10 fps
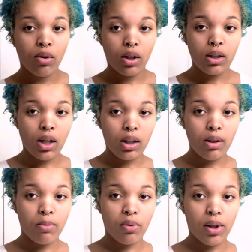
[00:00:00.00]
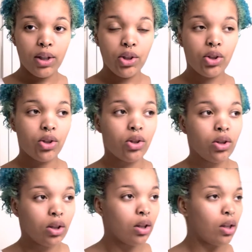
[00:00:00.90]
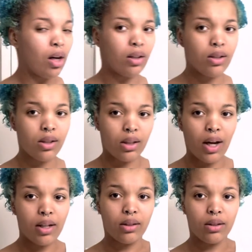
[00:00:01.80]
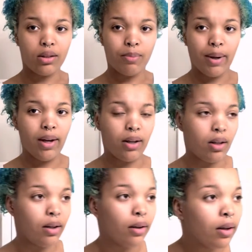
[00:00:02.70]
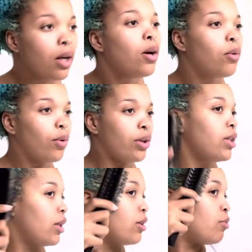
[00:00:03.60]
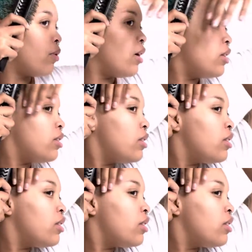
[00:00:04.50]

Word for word: we're gonna take the brush. Y'all, this lighting looks bad in here. We're gonna take this brush